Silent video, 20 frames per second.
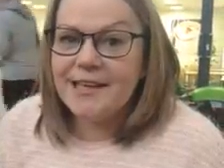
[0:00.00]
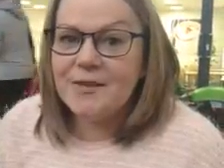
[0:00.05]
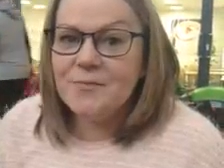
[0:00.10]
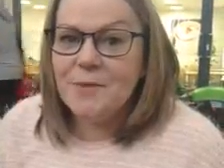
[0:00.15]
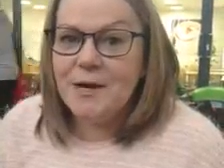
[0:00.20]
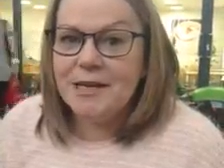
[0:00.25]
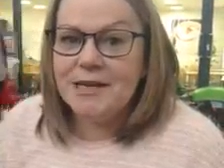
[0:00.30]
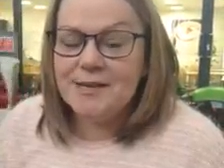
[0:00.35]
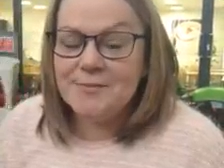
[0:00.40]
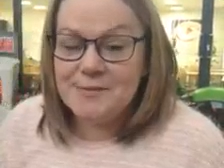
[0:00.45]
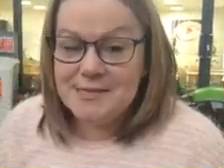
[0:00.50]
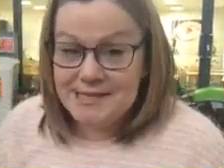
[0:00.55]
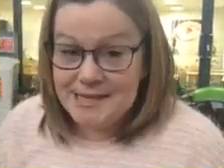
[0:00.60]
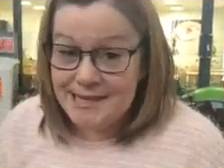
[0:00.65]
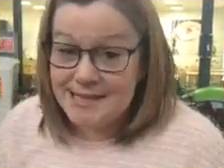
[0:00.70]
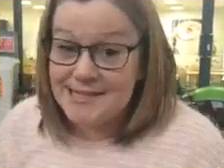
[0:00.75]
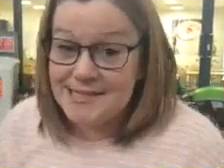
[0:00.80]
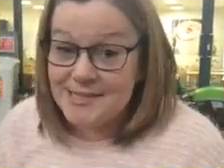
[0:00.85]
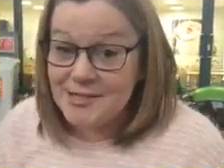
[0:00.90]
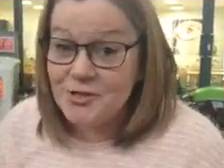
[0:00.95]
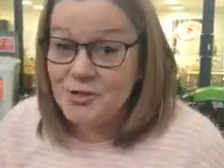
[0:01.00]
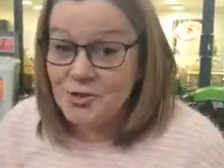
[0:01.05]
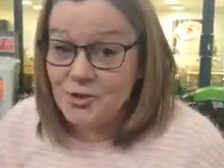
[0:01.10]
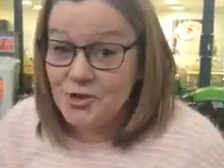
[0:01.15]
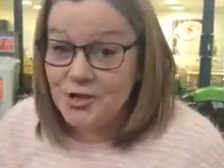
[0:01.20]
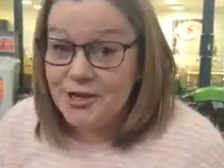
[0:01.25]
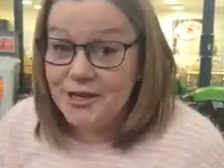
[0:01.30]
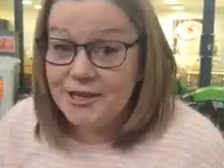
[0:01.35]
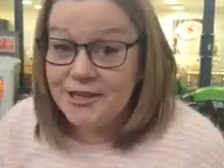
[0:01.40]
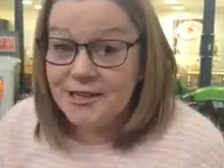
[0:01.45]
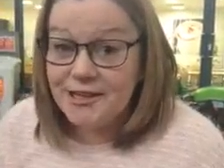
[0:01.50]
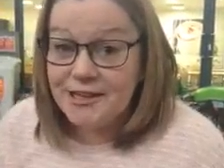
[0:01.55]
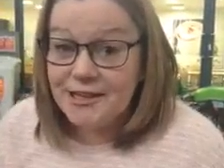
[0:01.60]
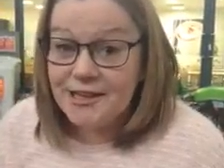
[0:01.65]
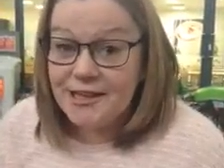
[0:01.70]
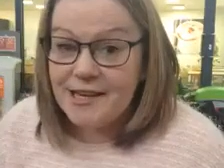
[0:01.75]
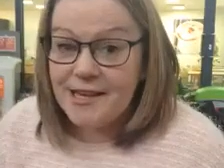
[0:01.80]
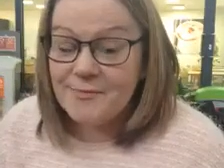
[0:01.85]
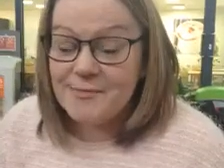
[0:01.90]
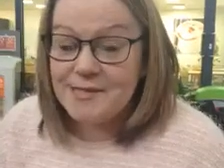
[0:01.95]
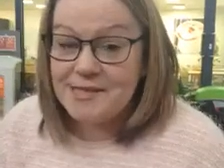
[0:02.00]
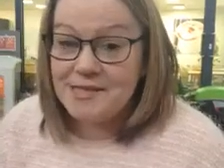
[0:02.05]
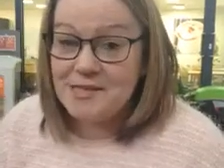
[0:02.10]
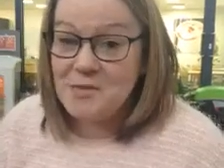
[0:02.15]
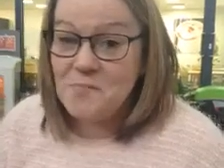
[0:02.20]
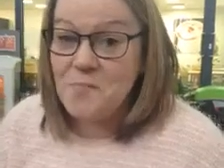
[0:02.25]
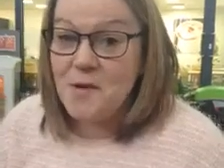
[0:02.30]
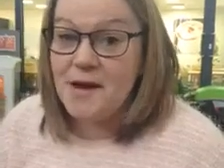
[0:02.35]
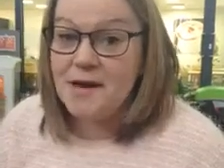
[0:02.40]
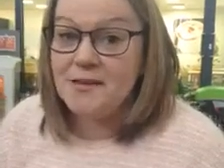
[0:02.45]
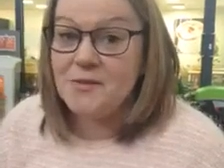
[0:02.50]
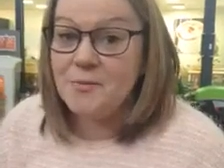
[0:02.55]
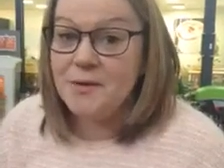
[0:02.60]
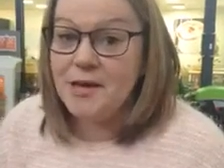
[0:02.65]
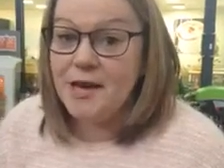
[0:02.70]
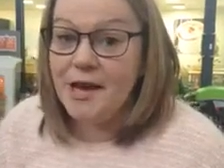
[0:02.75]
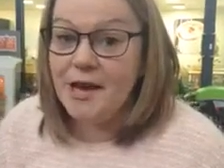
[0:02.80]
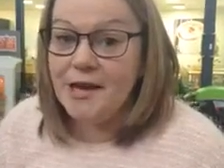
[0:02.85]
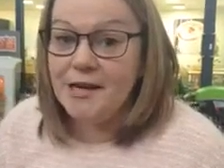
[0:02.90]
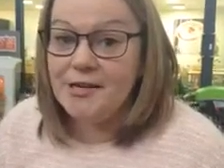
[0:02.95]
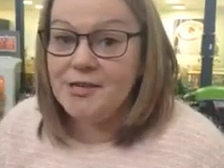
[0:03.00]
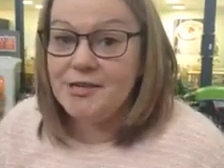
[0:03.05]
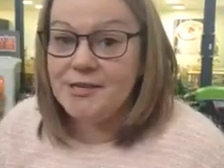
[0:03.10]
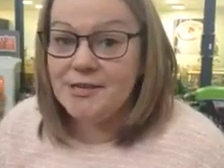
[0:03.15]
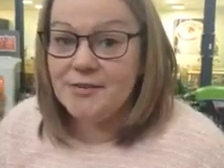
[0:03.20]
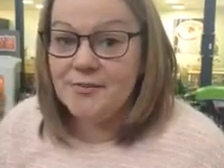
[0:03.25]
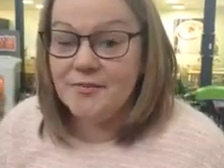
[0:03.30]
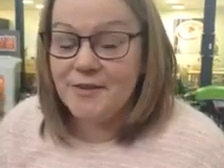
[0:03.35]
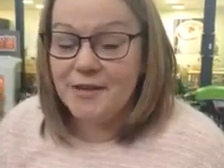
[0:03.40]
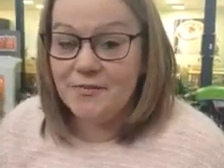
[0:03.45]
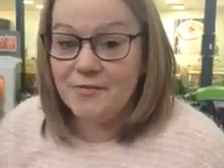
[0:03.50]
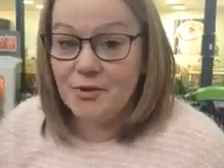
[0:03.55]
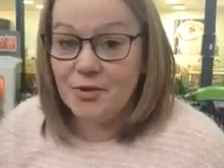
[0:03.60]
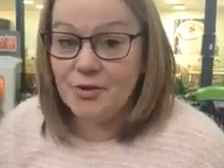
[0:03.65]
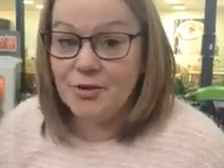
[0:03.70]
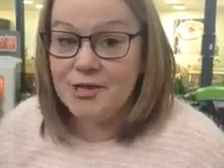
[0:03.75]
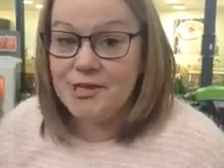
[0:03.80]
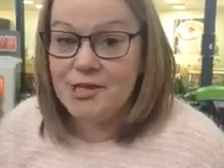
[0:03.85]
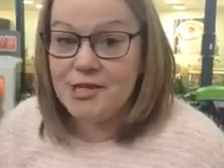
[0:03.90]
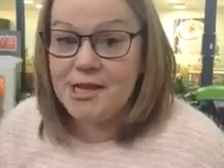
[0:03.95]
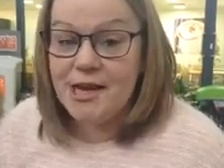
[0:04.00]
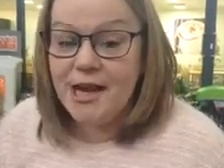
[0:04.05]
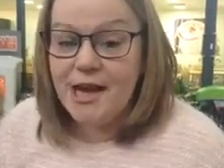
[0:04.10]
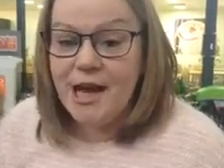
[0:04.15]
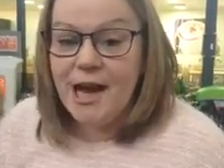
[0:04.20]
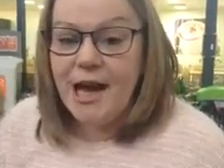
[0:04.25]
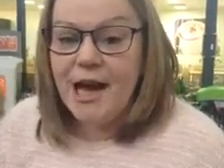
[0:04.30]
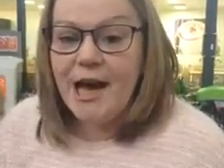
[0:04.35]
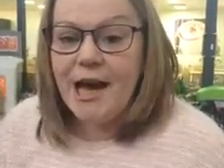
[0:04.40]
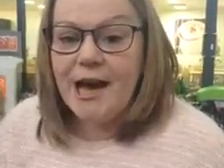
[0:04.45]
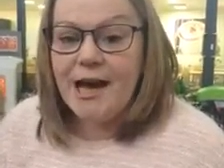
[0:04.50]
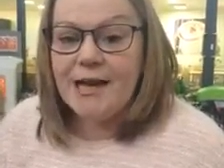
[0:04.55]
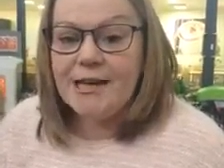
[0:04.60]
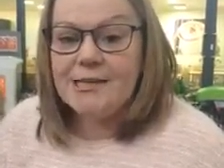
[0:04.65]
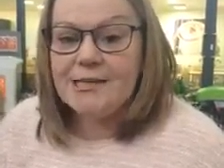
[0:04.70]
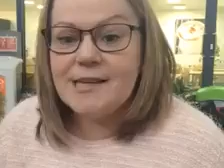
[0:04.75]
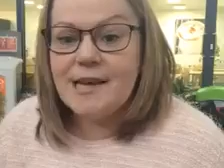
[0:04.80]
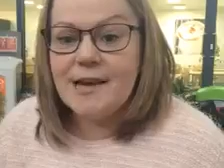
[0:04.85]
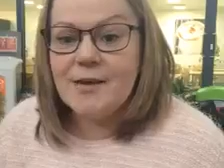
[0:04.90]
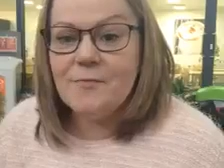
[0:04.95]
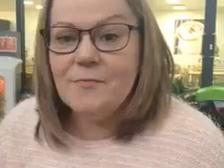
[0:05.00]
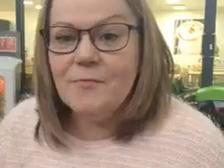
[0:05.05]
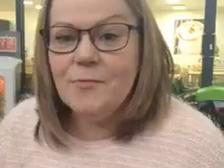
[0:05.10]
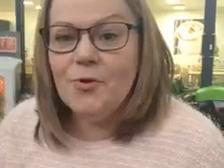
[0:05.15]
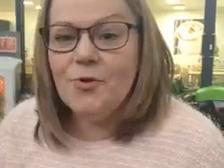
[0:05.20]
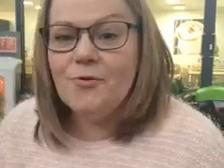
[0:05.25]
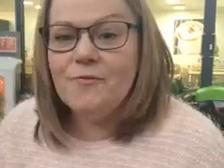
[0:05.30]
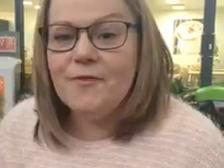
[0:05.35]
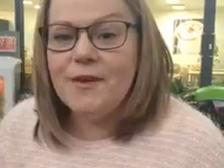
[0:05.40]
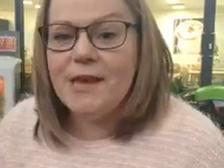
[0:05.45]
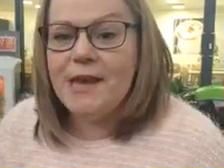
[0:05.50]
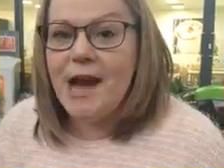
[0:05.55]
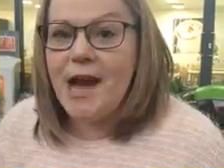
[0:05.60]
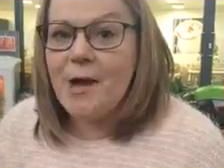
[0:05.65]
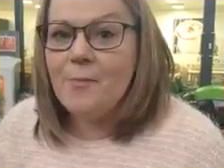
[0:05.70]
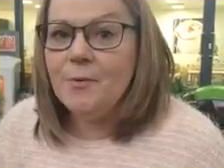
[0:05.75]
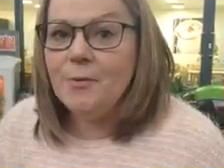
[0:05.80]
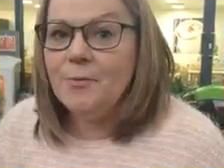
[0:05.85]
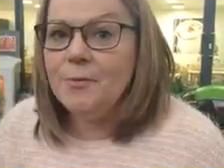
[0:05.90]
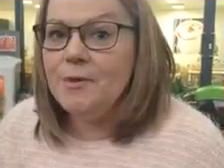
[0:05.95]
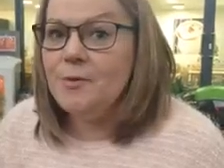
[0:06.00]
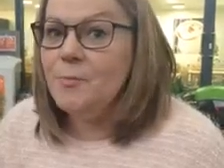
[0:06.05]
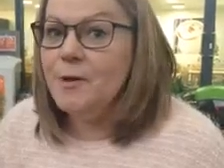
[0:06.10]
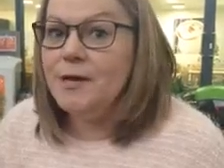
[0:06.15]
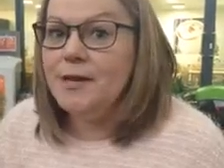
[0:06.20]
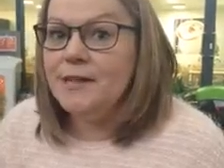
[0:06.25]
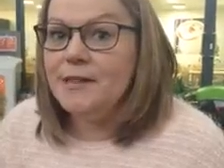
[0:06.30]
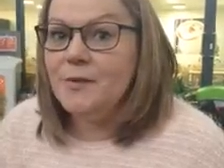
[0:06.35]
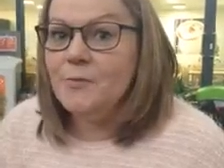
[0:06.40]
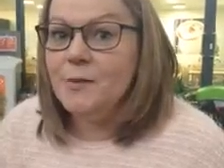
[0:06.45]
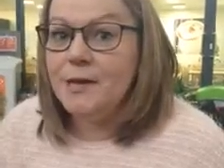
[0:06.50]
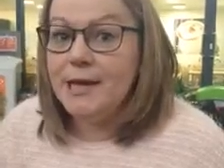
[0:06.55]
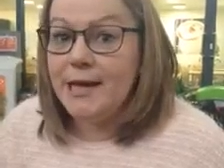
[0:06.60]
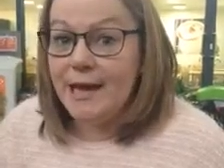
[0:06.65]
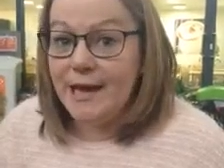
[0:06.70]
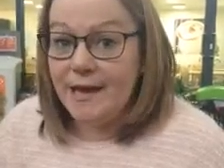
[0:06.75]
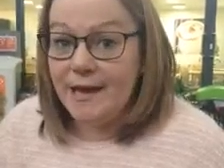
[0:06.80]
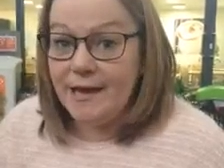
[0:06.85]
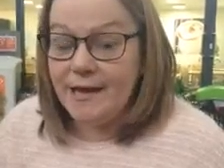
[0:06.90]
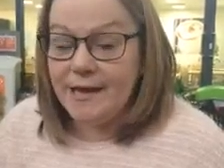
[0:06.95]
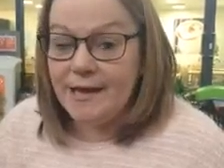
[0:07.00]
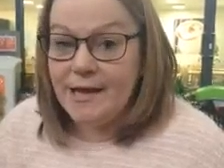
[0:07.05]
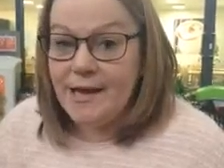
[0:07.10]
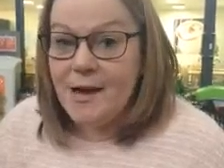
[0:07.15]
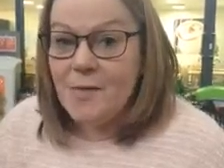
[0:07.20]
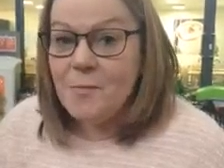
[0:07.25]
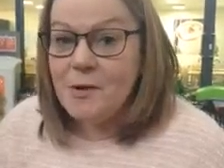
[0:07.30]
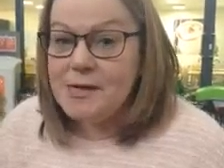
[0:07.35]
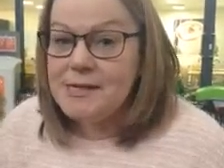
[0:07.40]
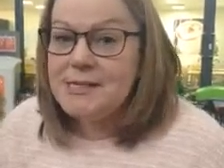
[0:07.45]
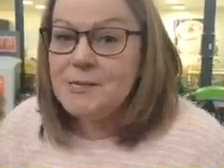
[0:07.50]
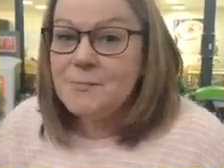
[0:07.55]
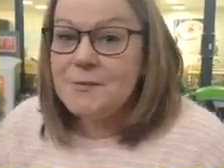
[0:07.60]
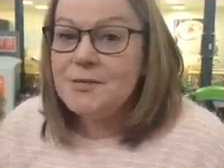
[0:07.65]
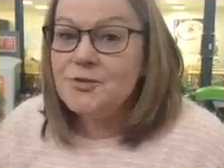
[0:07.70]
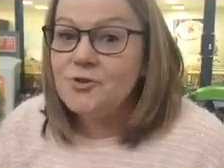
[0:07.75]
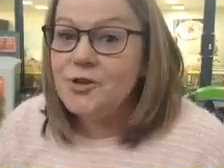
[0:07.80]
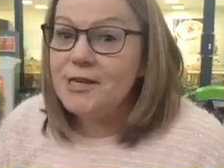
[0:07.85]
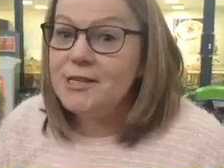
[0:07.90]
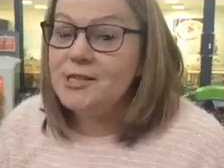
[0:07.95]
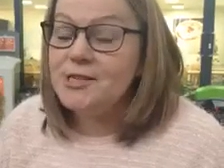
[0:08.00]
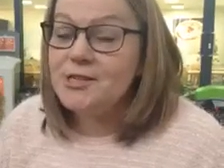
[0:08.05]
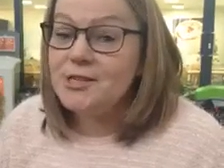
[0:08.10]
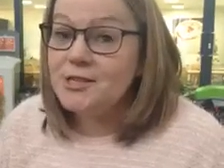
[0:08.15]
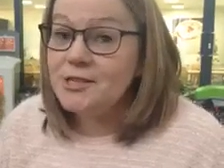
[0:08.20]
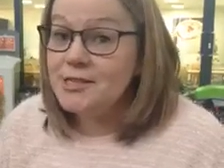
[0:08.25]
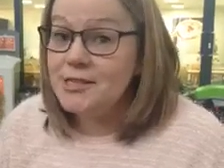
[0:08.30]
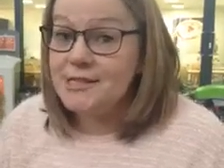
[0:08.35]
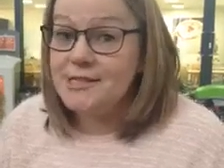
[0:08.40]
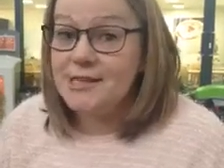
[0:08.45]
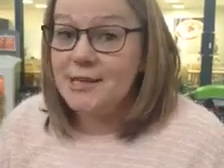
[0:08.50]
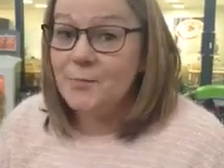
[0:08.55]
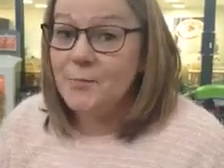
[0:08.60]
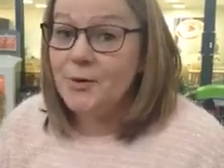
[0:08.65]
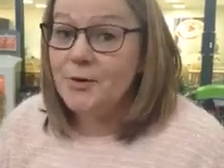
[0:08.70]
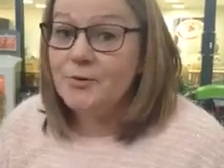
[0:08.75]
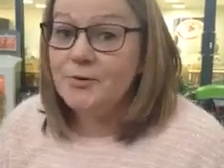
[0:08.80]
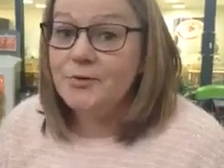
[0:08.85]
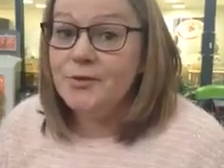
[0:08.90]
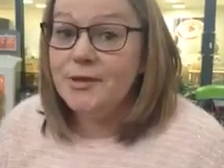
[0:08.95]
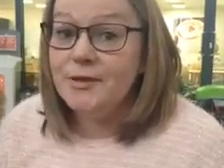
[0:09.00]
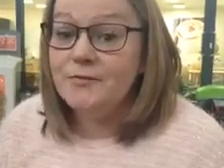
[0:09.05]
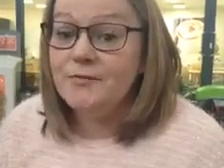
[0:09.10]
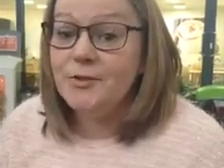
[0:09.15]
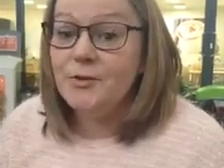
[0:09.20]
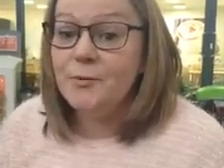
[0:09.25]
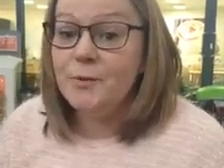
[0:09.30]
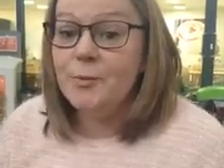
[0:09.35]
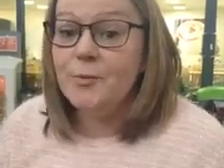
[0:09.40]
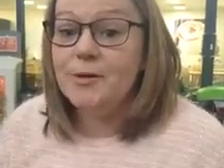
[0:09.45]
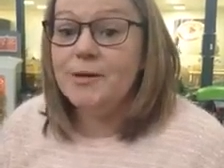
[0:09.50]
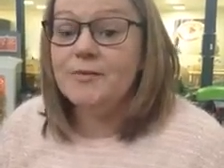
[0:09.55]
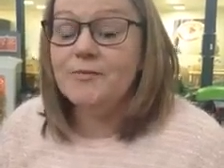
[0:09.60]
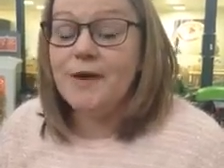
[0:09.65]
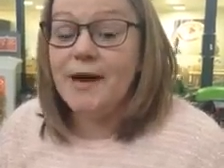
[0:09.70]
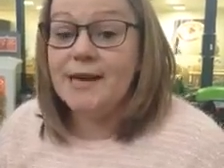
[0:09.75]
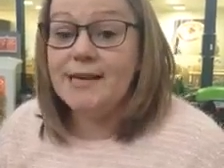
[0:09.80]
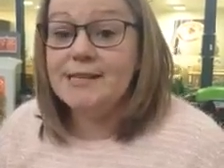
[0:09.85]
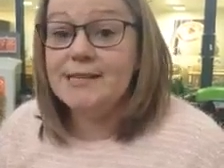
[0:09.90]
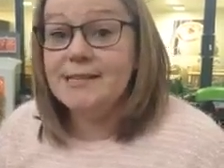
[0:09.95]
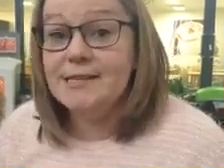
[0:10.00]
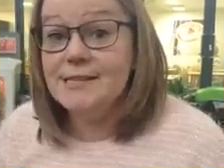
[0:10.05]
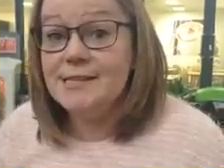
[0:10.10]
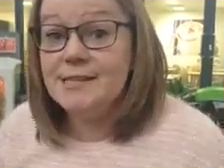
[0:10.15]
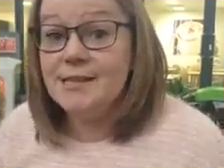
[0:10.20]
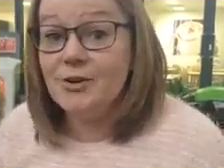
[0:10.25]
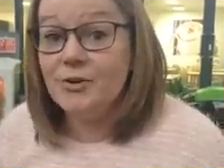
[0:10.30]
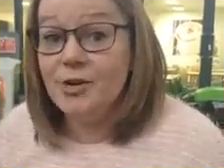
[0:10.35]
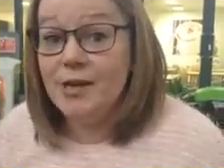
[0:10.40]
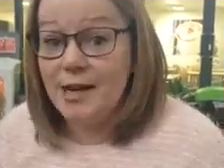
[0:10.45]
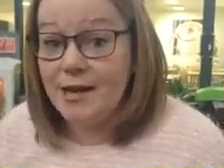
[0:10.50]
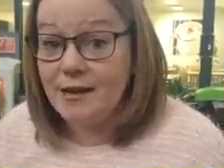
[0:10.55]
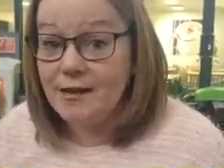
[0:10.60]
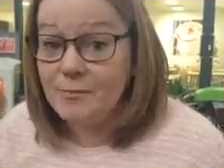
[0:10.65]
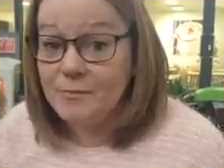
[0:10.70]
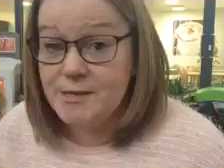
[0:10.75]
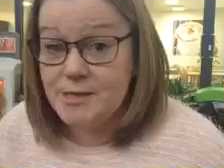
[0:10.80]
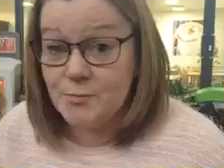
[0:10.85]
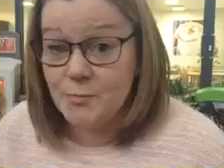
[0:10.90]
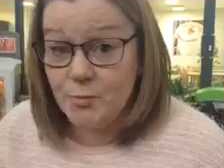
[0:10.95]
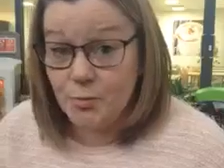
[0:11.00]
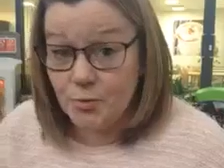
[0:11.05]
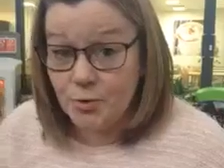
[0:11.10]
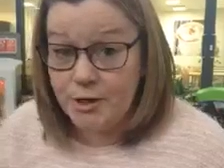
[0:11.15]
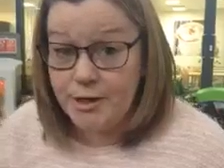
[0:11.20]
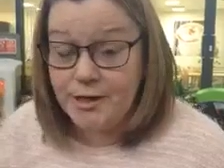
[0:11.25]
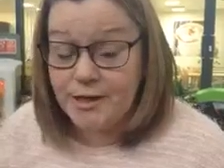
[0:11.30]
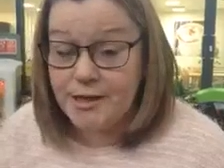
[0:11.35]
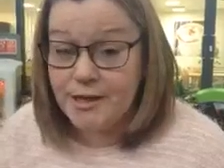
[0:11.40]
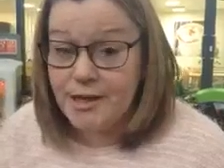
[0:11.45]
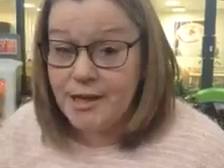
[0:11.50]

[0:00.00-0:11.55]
My name's Nancy Dewar. I'm studying Pathway Highers at Fife College and I'm not very happy with the money that we get. My husband's registered disabled, therefore we were advised to stay on income support.